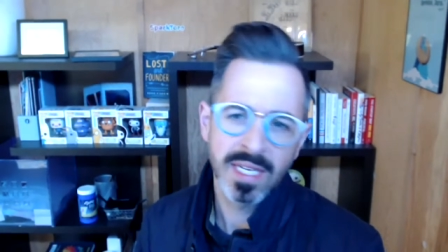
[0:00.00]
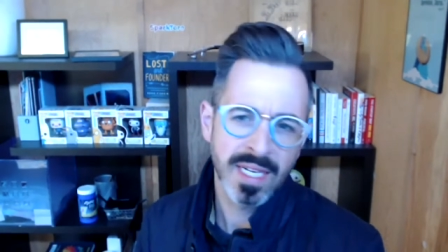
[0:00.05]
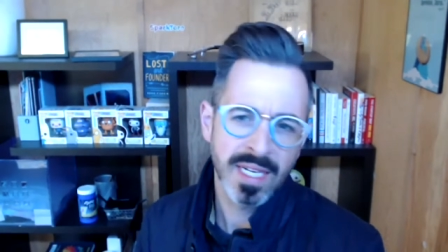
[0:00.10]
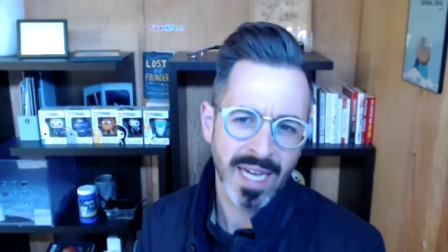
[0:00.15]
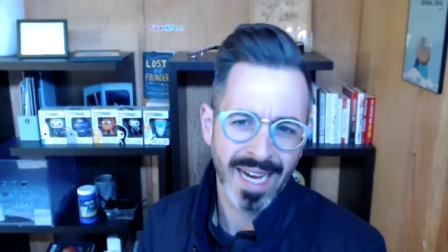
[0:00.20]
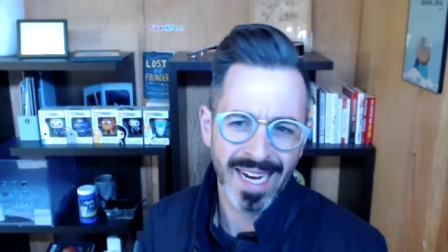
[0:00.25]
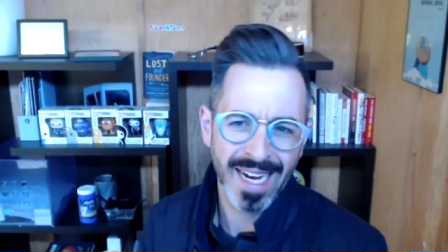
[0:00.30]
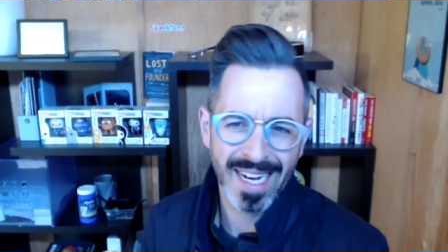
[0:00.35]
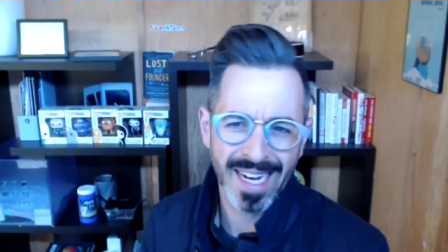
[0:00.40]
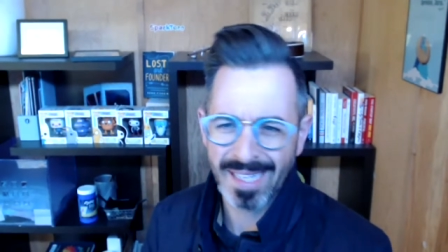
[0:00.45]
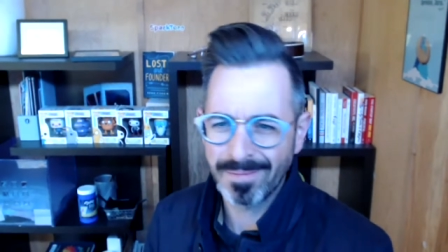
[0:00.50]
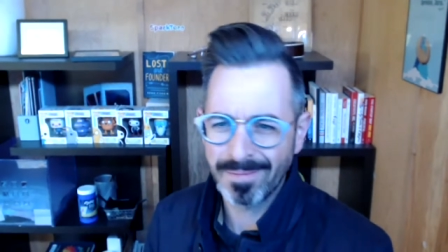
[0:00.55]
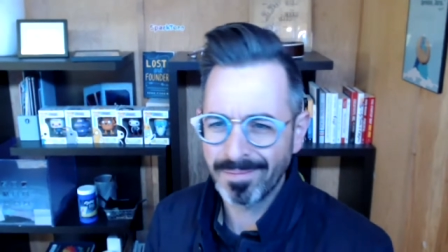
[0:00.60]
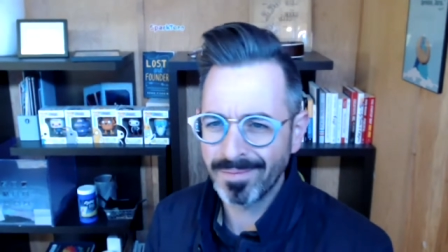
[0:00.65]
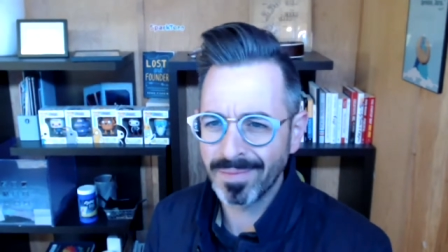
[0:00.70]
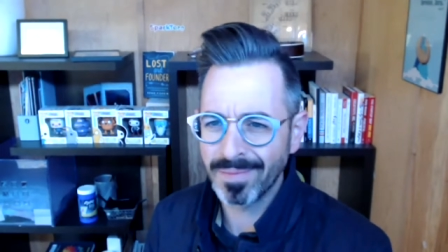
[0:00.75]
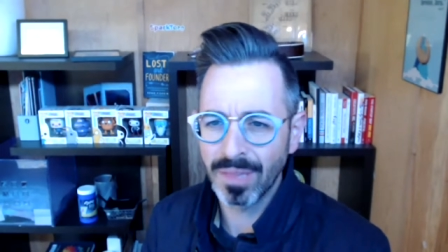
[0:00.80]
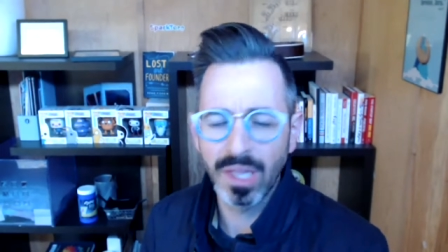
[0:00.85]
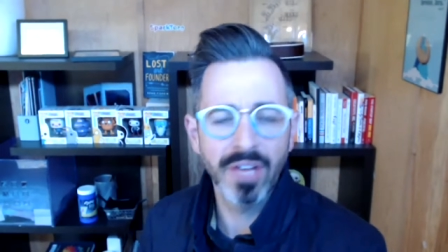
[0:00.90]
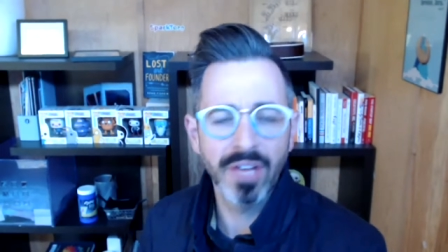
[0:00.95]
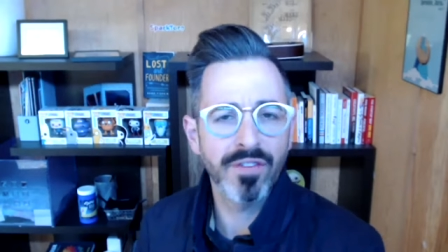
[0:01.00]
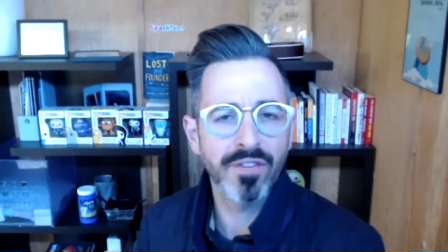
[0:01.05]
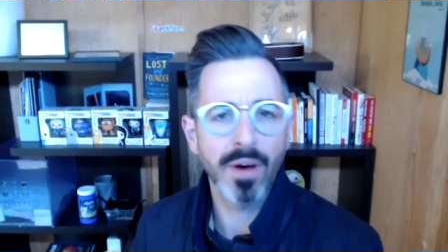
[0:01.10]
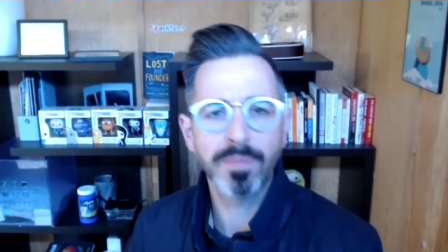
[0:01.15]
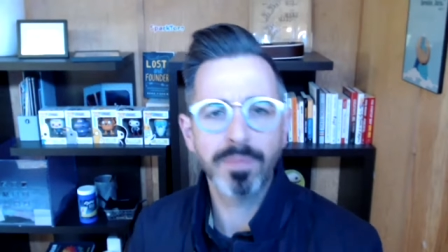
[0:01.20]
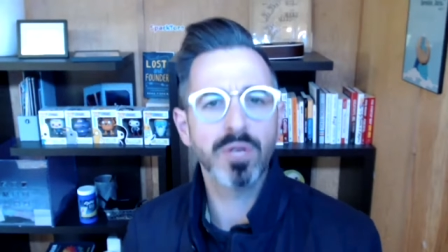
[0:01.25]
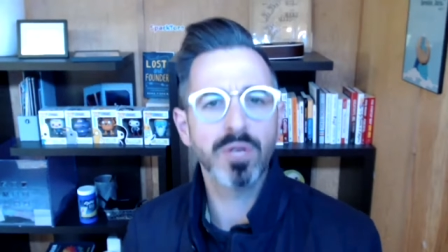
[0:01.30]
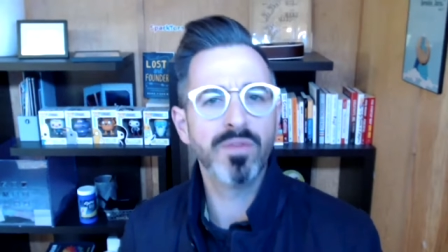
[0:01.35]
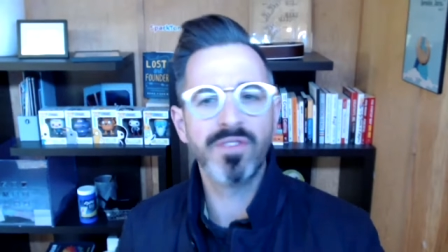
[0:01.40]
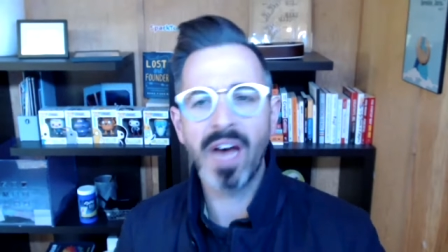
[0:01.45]
um, live up
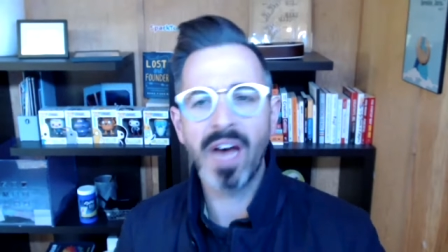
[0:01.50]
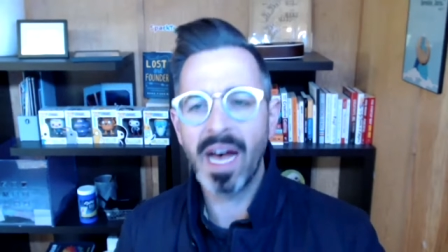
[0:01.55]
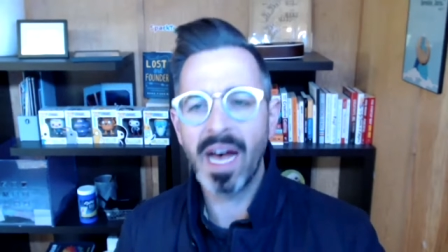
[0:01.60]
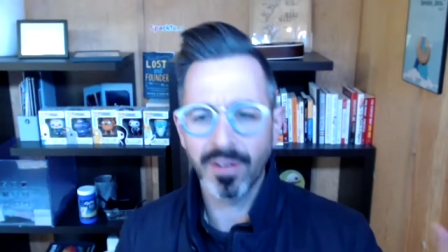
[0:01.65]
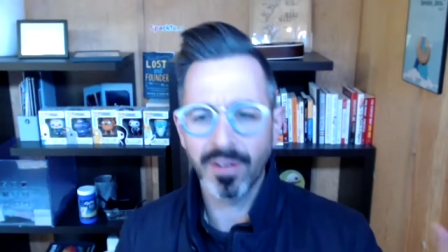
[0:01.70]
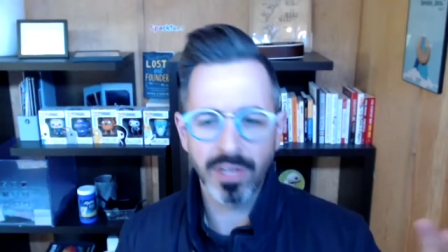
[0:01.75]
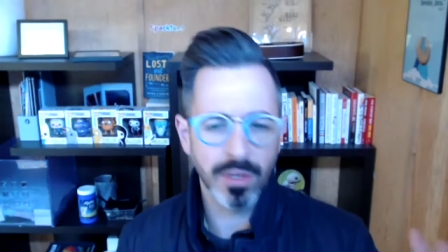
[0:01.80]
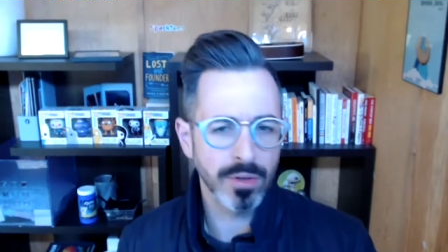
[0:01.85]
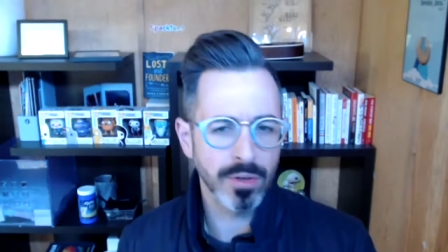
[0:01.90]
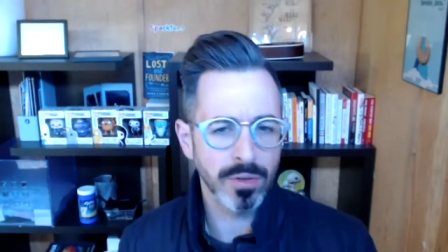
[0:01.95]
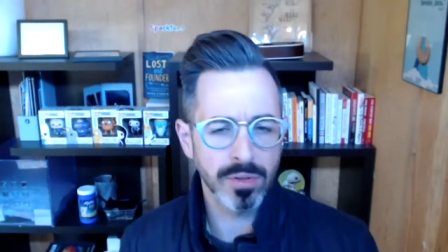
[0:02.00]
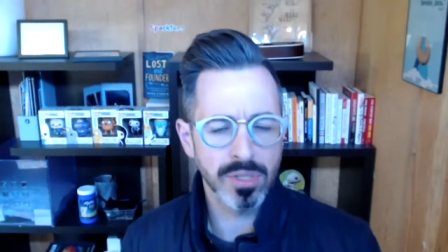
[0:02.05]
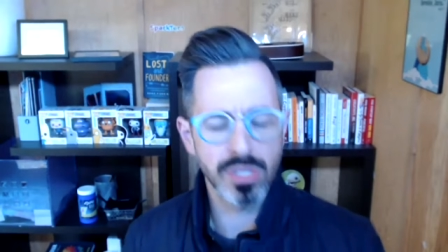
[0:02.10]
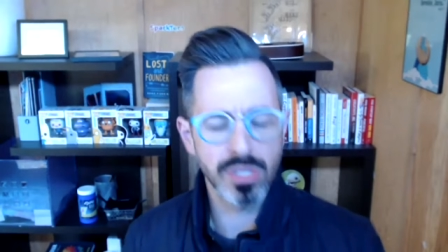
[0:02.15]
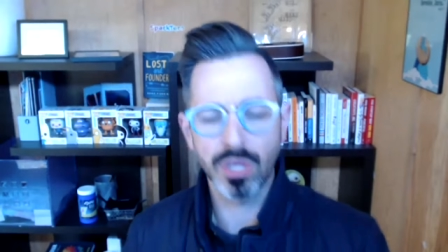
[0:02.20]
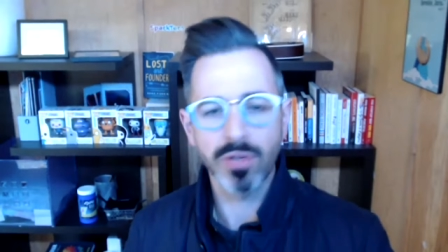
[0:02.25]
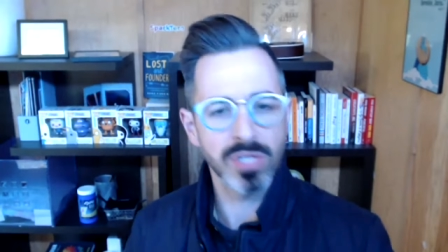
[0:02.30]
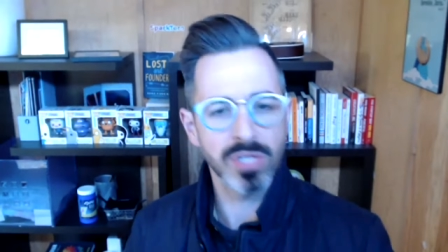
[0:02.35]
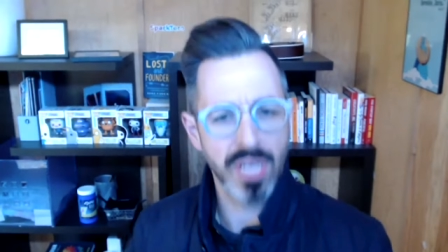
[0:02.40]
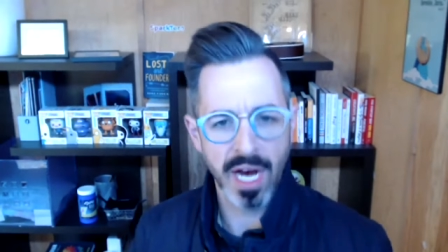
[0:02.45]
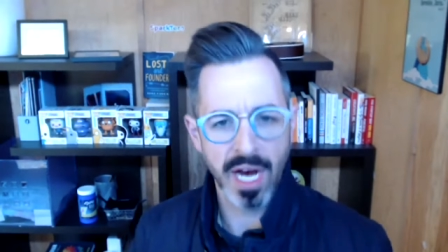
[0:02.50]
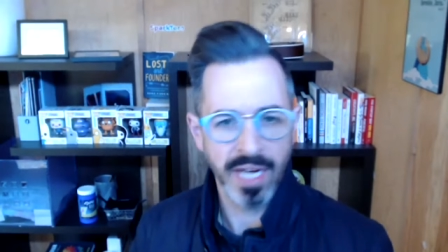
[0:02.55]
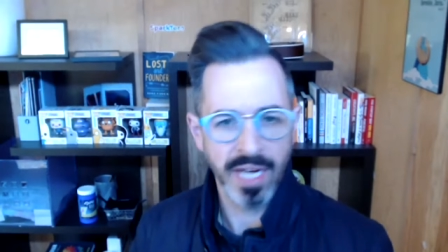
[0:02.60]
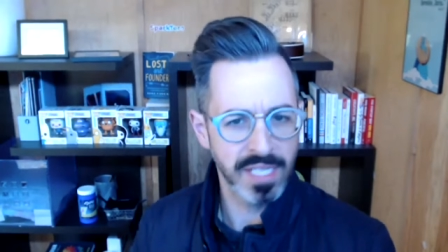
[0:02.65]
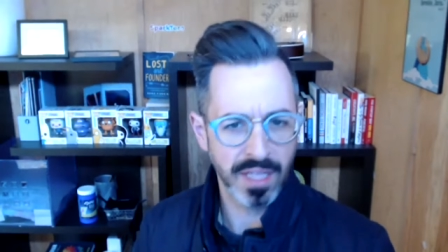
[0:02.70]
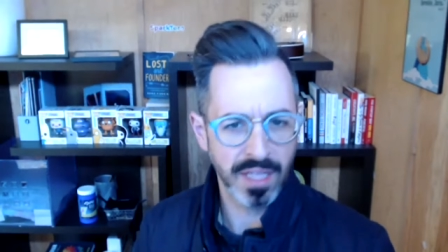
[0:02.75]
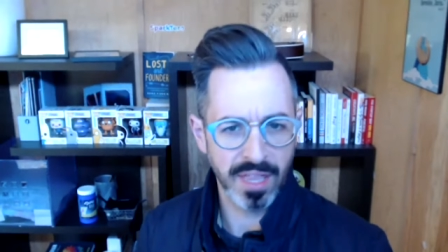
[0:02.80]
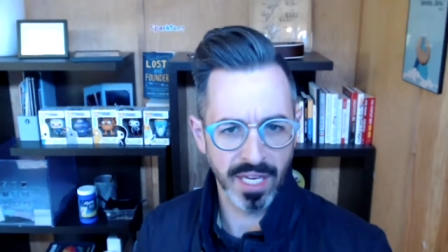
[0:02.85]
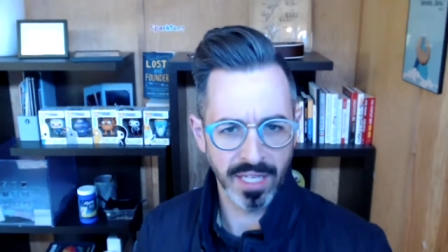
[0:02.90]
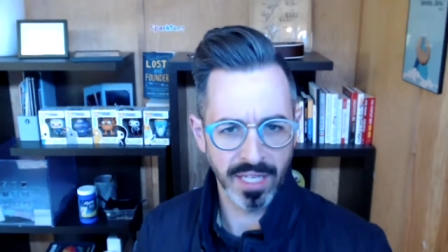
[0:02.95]
to values, those kinds of
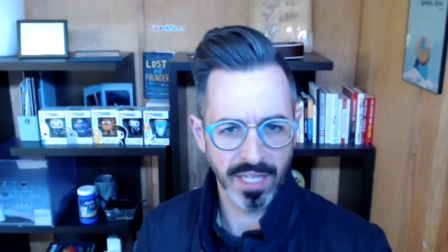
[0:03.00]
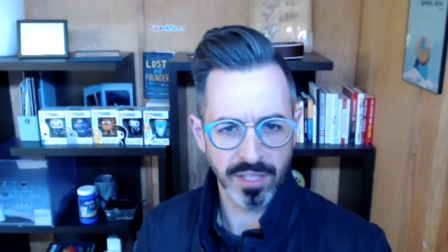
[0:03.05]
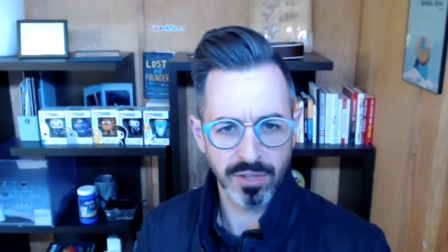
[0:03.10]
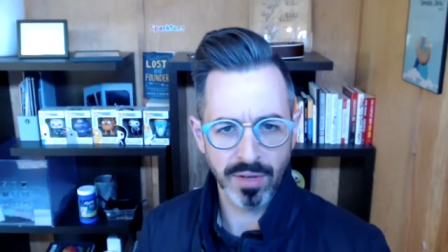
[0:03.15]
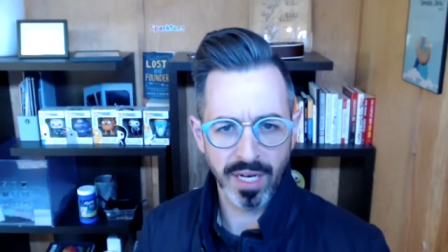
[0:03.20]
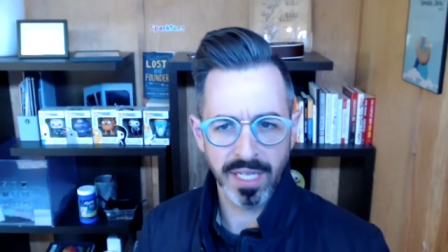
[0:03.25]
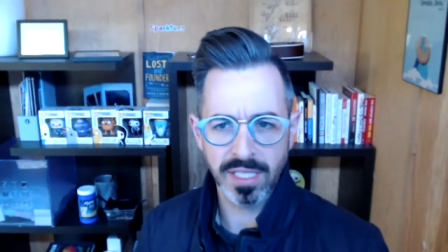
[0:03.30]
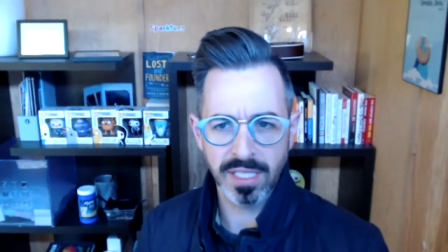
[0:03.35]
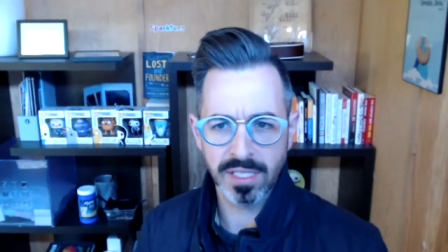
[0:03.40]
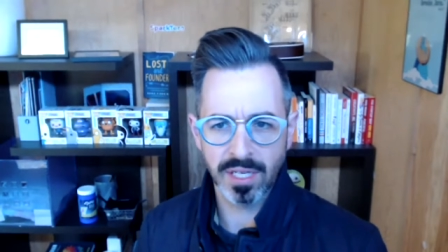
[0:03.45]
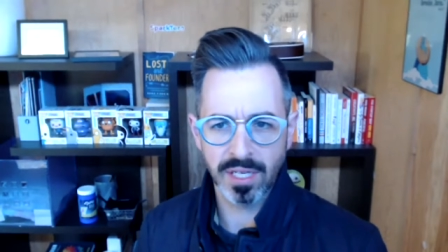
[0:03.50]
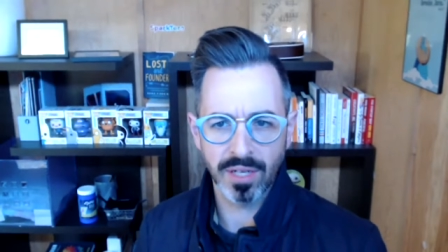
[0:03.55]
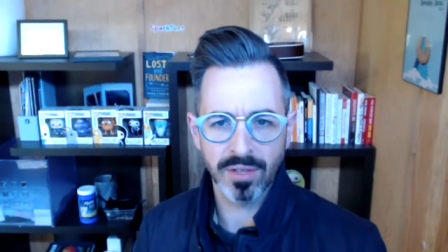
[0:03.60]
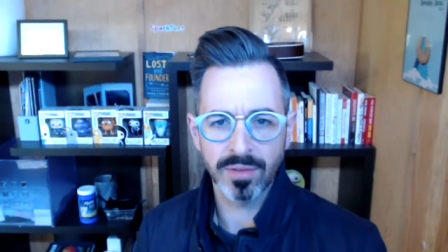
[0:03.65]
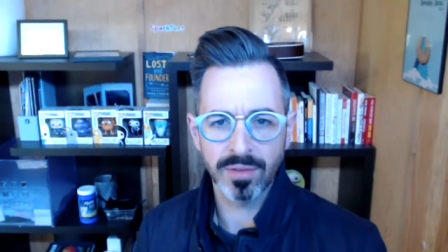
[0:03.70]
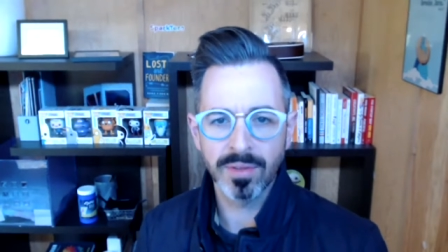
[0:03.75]
things, right? So